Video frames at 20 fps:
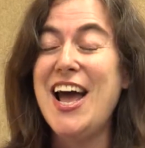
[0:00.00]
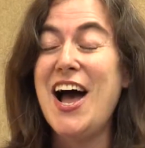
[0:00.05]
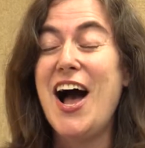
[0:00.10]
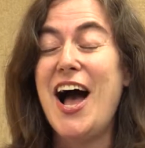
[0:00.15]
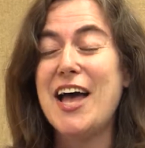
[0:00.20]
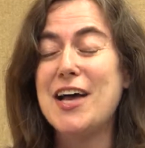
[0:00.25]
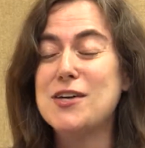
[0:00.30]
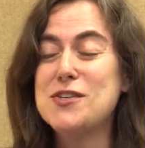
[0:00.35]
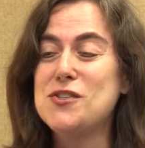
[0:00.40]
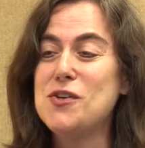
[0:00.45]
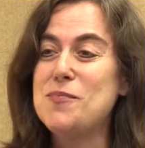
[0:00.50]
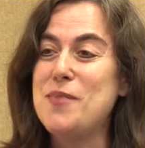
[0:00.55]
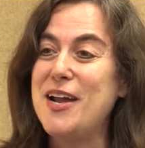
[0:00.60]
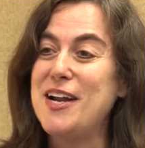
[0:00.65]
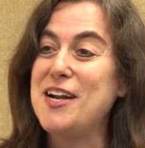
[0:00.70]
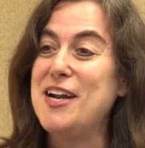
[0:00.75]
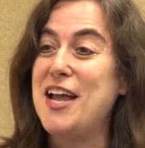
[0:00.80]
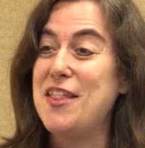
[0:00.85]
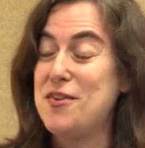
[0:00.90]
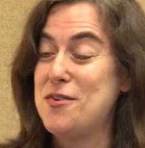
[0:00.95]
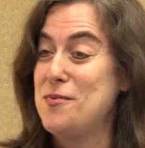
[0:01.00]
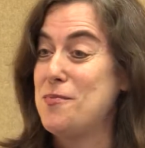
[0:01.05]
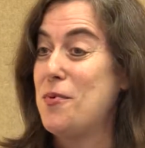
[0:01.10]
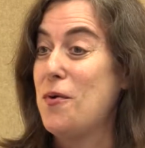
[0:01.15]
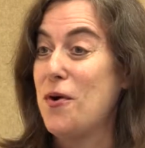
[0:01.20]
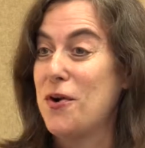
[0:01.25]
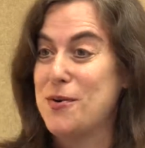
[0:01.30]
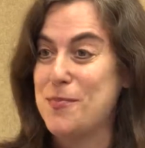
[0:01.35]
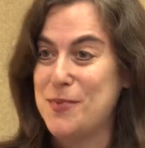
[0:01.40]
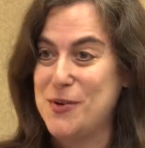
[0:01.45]
I also met another
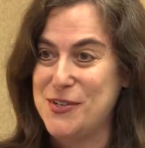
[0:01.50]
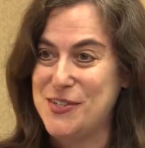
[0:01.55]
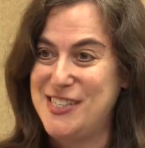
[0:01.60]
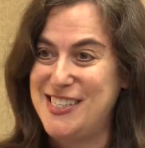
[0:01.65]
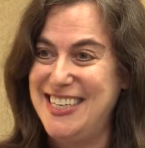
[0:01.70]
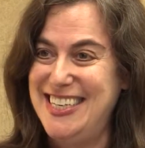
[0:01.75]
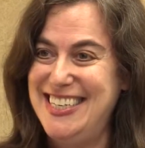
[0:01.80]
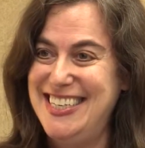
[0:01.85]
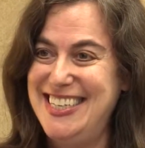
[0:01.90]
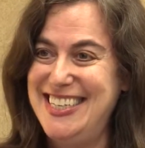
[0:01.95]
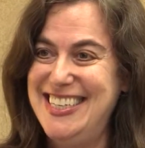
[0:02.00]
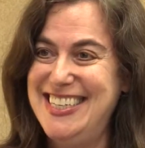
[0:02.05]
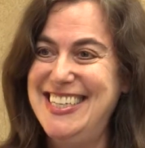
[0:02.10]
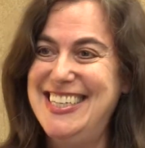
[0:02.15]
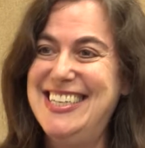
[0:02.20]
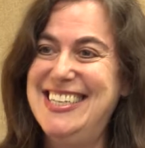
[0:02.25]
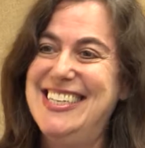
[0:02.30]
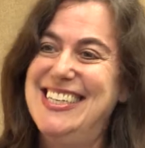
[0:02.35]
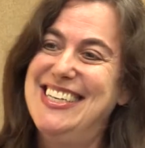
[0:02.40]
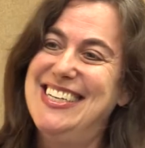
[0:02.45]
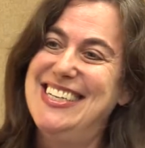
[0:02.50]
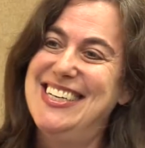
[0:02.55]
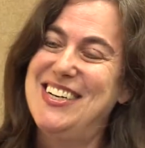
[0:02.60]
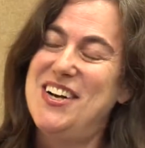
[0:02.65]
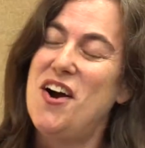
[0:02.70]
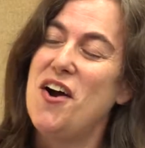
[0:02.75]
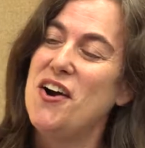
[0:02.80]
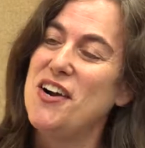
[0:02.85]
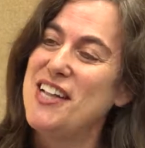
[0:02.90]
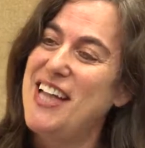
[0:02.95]
important person,
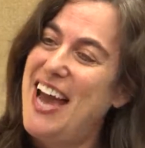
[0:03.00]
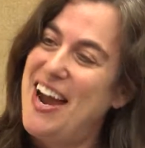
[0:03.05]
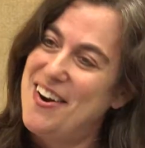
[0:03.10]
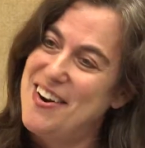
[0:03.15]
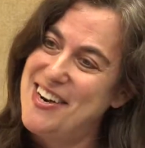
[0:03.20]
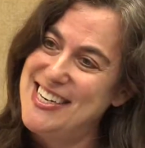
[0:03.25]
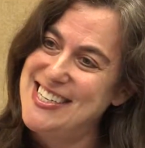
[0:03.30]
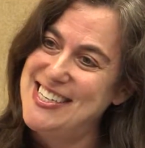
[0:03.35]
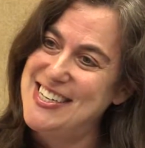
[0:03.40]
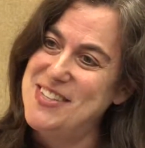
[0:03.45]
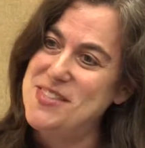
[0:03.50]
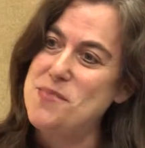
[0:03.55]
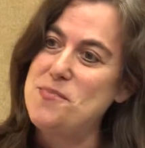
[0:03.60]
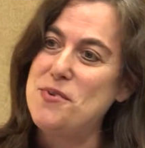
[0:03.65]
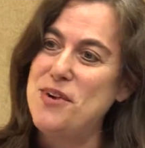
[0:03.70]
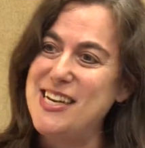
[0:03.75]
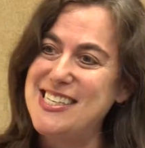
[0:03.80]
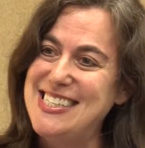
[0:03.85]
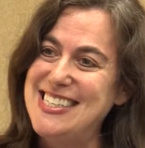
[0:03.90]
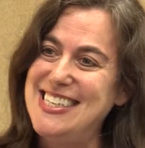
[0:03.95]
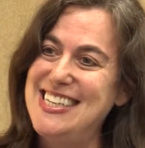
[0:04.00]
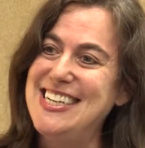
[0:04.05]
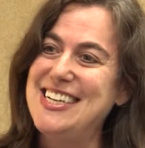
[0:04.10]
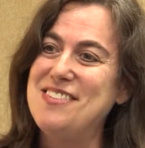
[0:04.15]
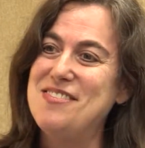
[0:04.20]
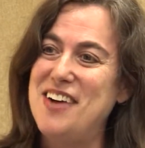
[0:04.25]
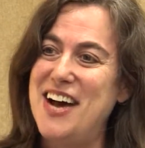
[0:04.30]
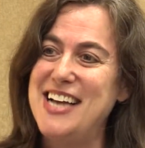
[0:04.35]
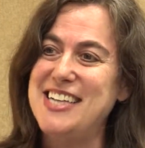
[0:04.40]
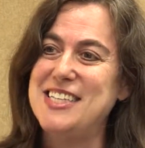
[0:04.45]
Carl Harrington, the president of
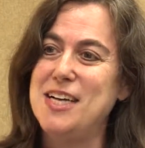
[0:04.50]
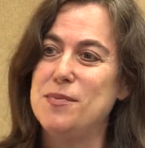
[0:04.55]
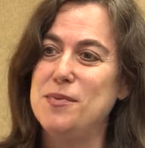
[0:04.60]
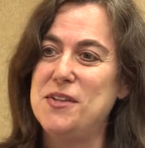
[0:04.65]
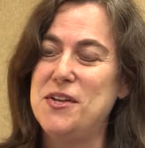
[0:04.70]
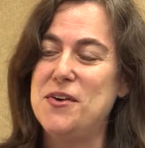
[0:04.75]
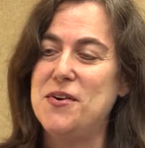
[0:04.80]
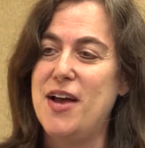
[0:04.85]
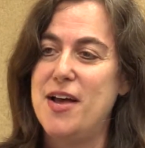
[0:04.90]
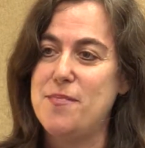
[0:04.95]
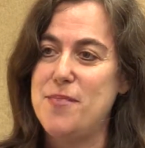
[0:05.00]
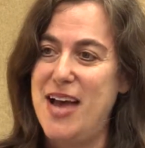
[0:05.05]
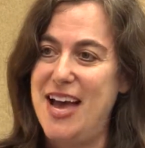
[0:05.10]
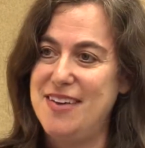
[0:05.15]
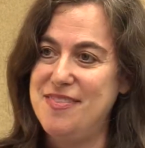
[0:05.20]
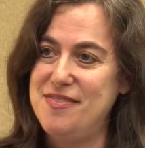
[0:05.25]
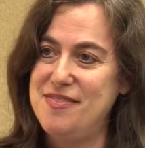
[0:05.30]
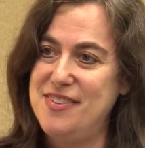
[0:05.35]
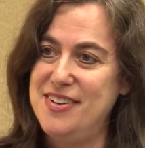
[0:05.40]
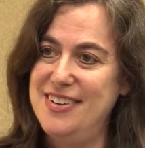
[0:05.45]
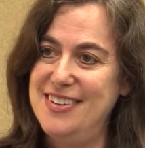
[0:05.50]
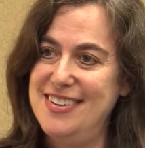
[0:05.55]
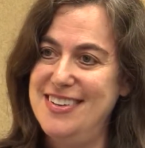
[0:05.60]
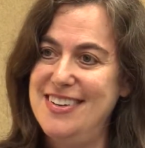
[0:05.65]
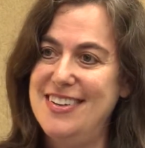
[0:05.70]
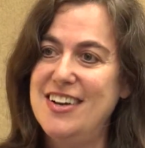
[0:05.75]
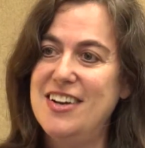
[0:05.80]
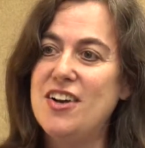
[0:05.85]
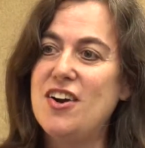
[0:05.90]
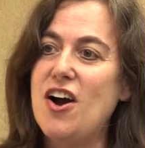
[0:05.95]
IWMF.
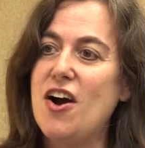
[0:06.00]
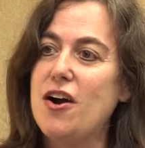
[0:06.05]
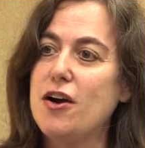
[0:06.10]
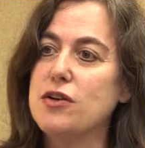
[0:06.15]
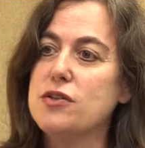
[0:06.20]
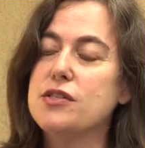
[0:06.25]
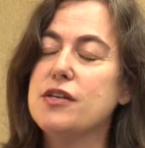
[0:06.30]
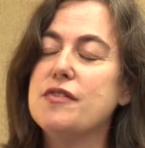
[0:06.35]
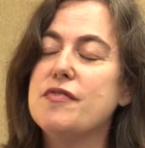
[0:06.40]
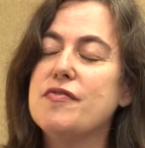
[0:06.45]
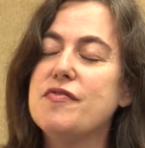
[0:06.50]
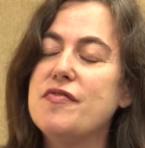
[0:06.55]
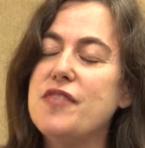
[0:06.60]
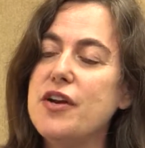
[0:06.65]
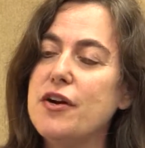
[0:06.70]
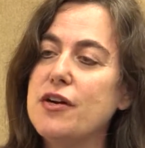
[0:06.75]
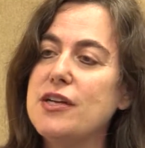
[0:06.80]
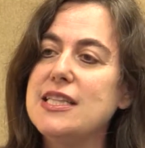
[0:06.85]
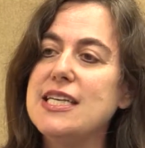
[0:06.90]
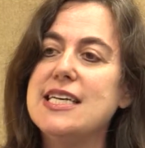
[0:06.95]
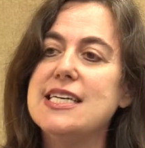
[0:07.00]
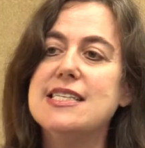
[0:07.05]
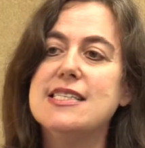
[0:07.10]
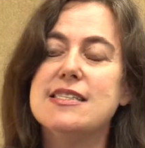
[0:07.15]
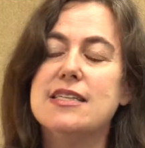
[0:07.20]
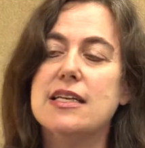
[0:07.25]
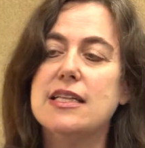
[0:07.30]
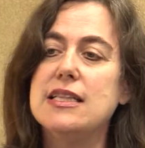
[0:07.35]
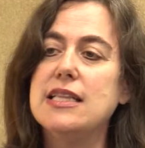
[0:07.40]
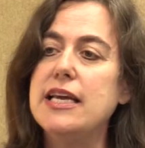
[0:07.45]
Carl's
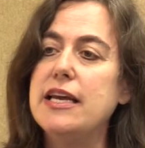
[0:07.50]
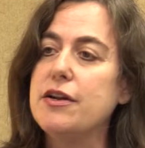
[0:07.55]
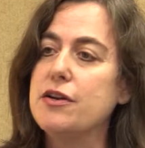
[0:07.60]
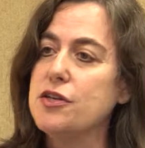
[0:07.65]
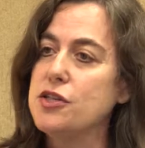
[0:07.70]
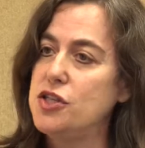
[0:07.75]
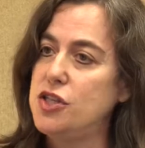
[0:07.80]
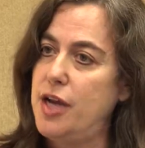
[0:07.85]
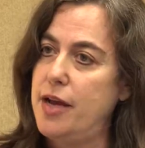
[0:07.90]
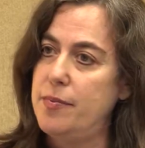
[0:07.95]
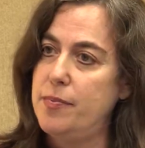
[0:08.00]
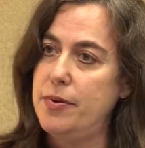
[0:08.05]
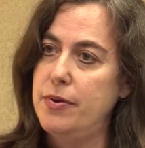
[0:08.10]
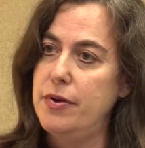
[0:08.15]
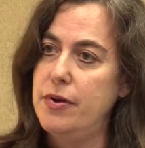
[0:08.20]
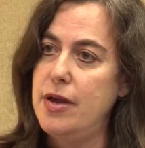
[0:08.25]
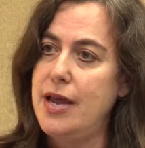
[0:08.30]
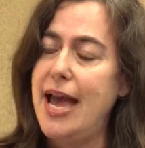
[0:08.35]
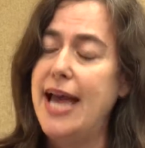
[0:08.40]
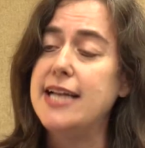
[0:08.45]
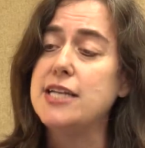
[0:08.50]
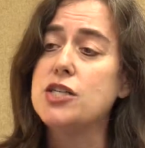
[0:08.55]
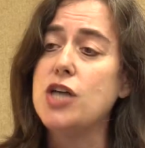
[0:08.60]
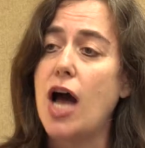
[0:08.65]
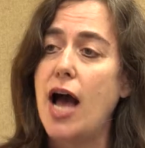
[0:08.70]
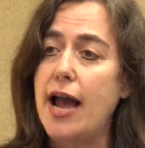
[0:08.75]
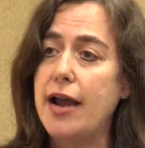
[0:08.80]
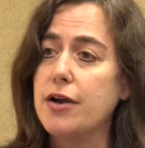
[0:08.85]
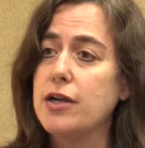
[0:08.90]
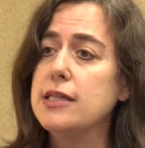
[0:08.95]
fearless leadership and
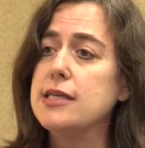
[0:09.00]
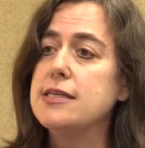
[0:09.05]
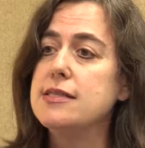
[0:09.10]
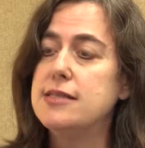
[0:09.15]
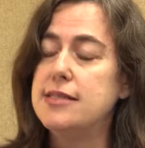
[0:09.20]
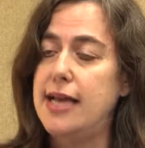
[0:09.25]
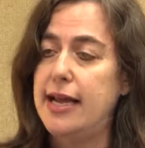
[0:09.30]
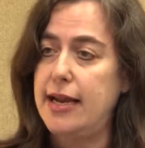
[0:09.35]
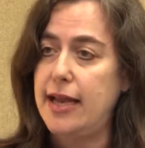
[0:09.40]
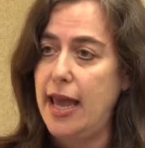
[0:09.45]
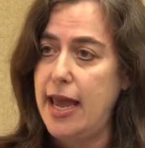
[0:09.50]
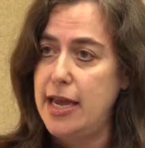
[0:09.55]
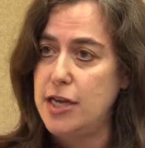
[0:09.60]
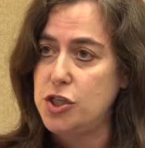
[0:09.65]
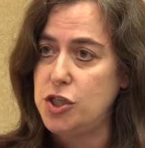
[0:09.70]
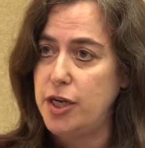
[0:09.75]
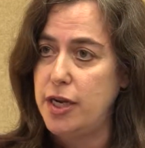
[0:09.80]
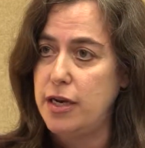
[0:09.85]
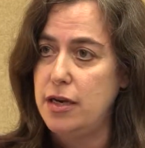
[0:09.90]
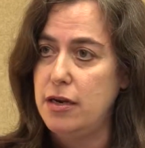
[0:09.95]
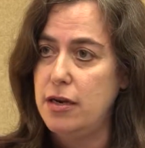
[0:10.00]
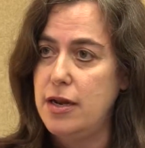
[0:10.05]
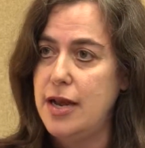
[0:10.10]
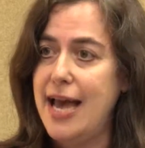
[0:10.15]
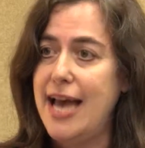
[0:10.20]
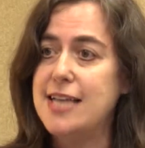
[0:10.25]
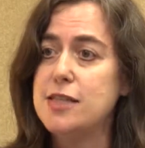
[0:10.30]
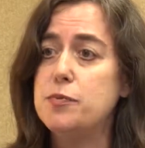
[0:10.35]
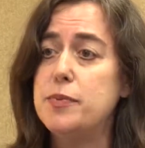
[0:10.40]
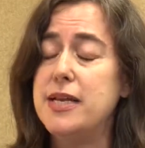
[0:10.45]
tireless dedication
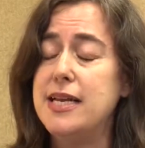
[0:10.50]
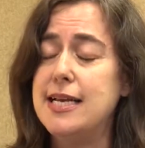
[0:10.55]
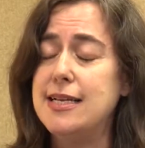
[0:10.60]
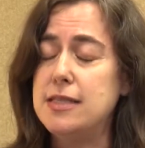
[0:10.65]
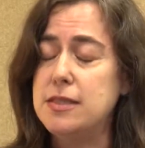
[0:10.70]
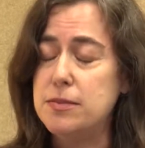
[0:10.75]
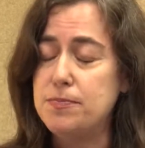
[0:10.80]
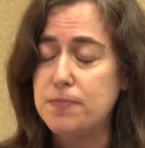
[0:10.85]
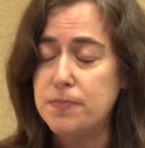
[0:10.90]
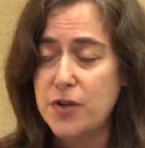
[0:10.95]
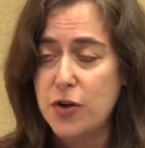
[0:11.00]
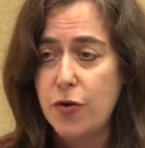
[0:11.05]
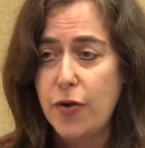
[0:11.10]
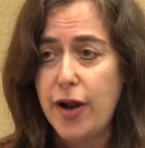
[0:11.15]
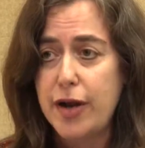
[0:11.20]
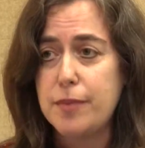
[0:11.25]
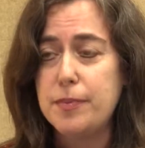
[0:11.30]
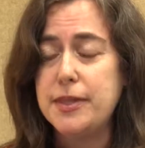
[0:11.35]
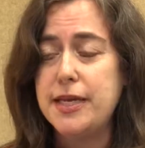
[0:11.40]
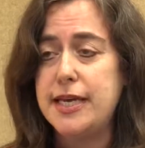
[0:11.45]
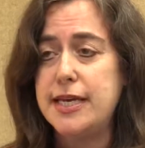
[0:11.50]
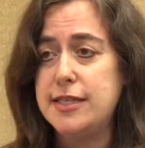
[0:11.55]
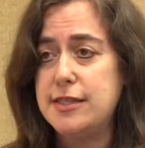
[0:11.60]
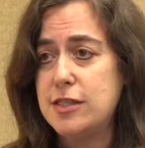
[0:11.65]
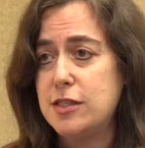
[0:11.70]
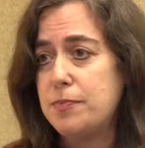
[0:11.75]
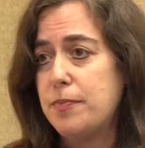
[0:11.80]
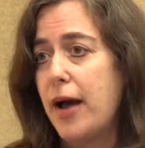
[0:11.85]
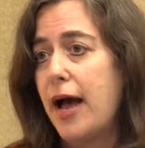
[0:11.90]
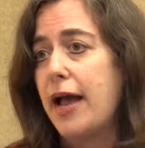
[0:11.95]
has been incredibly
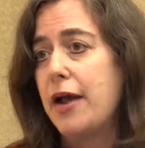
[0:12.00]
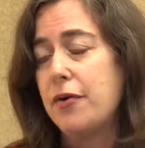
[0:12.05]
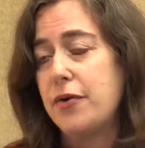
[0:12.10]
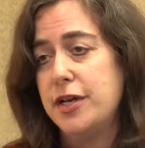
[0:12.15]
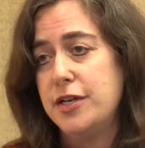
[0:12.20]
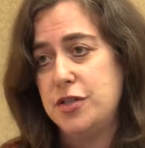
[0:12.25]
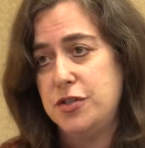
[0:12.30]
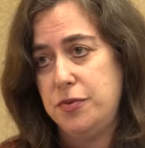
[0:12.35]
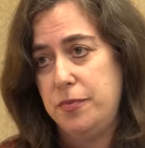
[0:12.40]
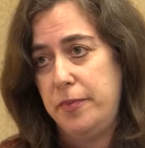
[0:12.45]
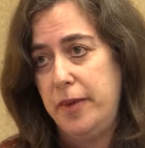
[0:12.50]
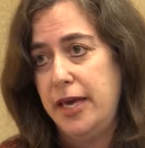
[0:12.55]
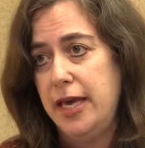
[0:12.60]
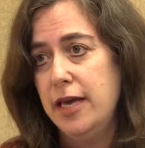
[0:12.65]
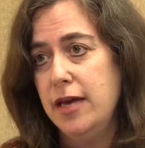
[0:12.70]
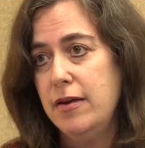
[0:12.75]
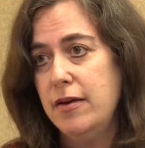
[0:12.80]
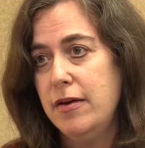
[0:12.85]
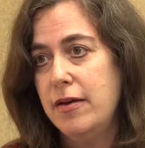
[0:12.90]
inspiring to me